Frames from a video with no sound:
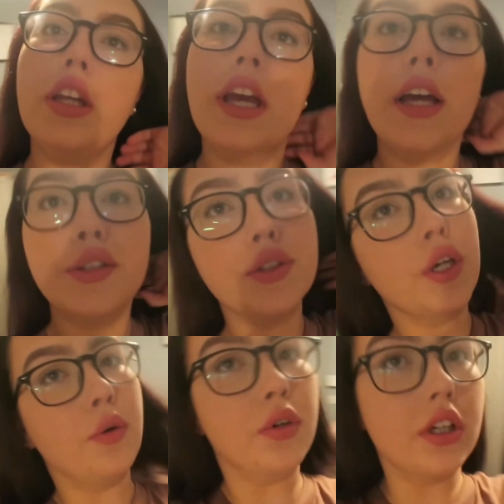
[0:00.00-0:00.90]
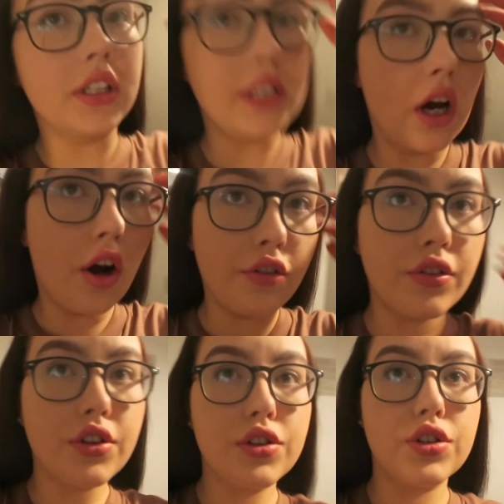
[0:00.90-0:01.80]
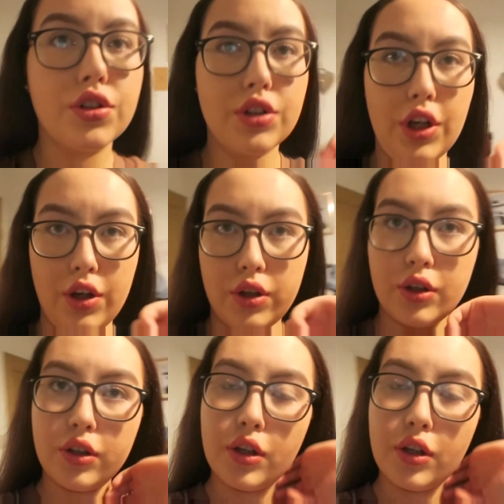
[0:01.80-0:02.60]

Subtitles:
yeah, so we're gonna set off soon.